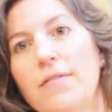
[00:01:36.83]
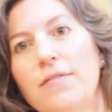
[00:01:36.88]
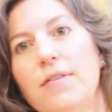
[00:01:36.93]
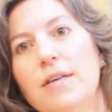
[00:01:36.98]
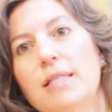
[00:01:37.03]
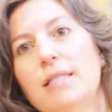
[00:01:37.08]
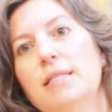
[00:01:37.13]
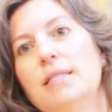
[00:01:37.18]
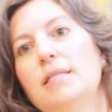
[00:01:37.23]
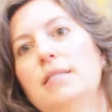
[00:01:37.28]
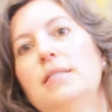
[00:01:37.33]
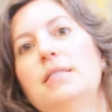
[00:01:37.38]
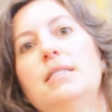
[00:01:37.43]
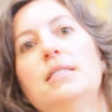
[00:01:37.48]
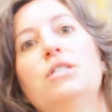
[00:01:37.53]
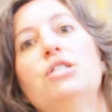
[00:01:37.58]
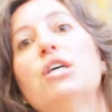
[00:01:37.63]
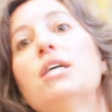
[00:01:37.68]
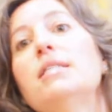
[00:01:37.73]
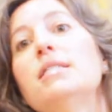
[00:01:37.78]
if it's
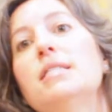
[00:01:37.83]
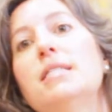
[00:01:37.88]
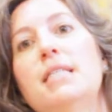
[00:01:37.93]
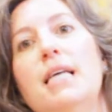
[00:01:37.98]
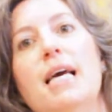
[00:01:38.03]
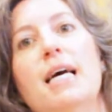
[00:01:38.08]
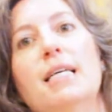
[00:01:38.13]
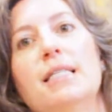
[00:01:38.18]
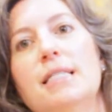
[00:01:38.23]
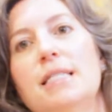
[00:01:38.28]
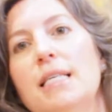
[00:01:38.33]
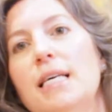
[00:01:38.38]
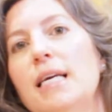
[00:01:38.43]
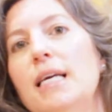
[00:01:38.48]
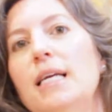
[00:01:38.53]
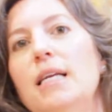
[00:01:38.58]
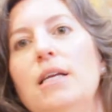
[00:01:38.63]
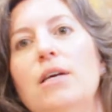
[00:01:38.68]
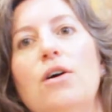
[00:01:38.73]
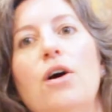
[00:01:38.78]
just
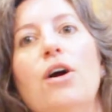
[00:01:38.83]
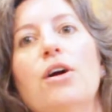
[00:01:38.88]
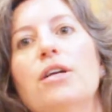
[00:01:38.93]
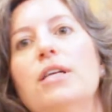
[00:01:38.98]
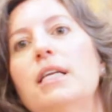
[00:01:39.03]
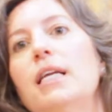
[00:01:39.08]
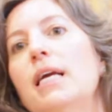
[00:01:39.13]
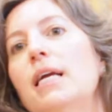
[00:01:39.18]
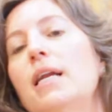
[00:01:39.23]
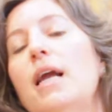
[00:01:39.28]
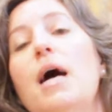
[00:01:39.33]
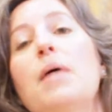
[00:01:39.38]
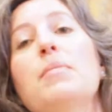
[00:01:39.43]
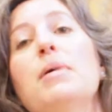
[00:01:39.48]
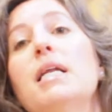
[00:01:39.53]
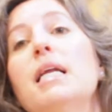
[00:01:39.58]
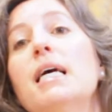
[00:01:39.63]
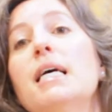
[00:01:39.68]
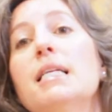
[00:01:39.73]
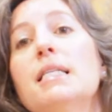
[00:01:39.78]
dancing, gardening, I
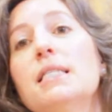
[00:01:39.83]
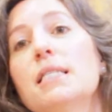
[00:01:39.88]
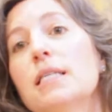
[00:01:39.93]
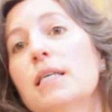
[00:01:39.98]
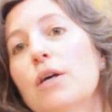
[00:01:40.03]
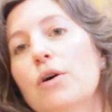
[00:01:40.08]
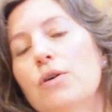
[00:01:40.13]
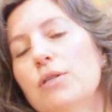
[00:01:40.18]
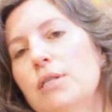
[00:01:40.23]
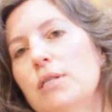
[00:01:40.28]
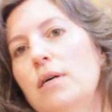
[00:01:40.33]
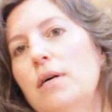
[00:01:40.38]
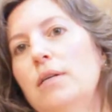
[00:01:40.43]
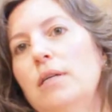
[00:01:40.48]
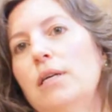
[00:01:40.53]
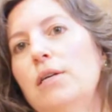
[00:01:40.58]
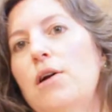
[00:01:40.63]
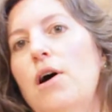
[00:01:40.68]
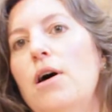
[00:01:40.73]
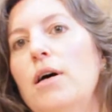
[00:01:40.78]
mean, it goes on
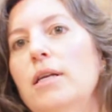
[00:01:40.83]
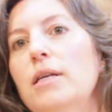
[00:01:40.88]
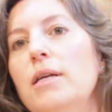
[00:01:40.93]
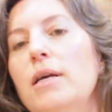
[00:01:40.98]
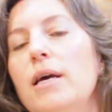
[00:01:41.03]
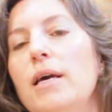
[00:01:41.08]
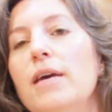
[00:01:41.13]
and on.